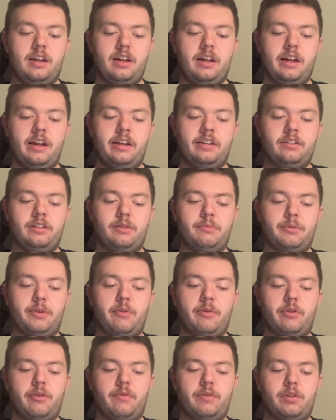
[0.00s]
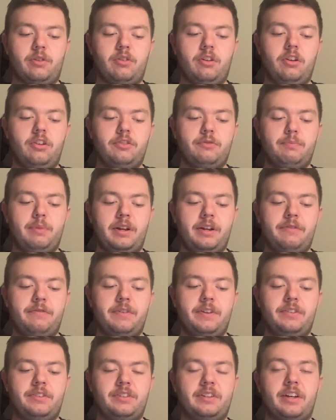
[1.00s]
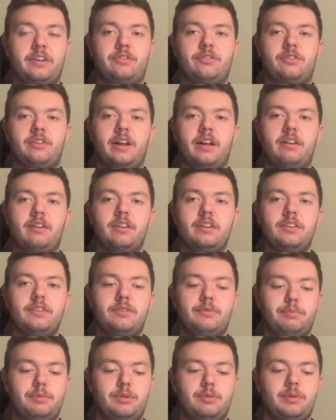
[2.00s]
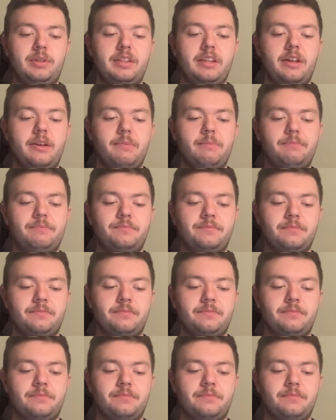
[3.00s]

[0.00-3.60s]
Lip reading: and I'm going over the costs, benefits, and externalities between them.